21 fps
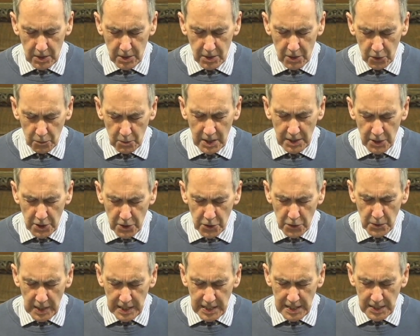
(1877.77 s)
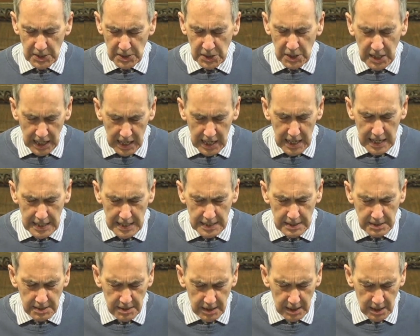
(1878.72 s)
the one who is
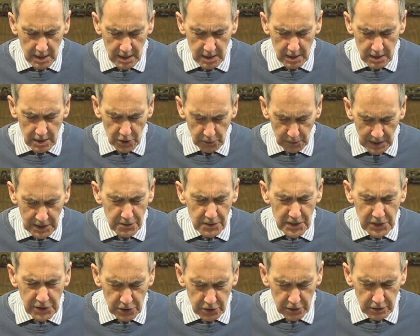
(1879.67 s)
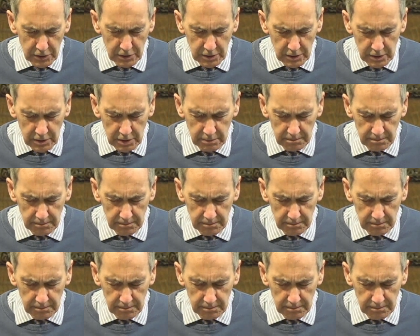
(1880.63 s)
kind, the one who is good.